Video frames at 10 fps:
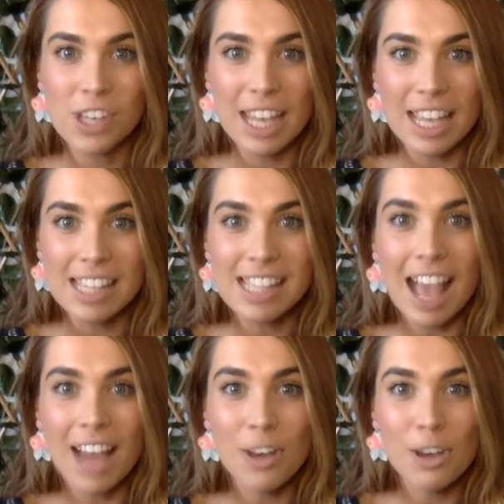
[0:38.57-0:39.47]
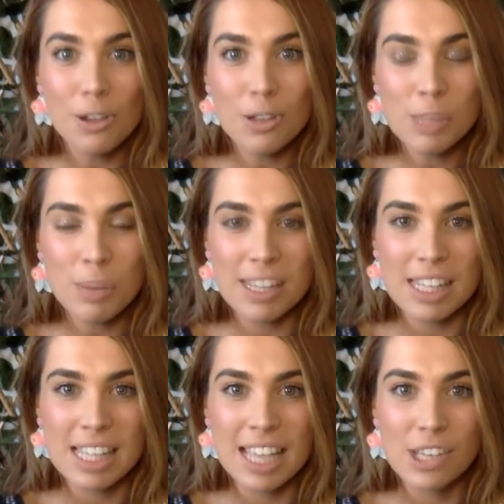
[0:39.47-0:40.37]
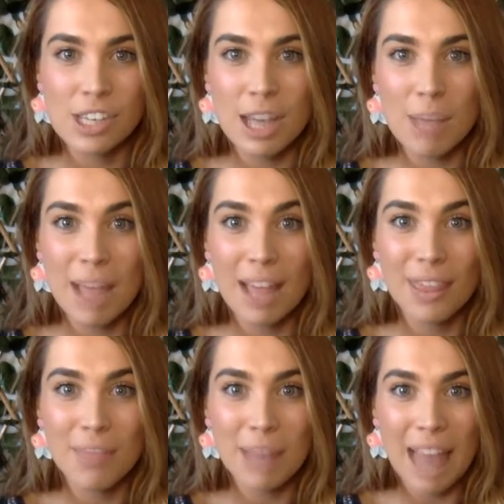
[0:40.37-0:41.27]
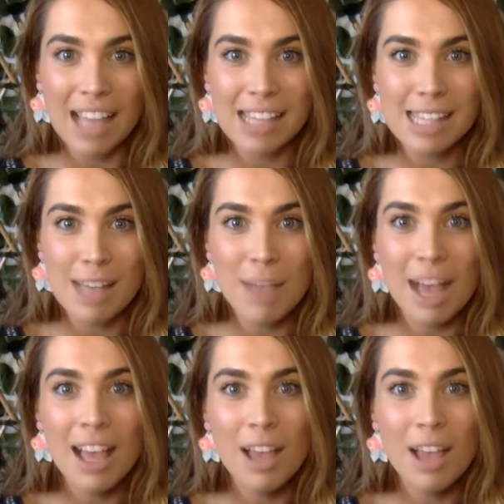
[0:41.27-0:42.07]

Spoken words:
is a news presentation about the Black Summer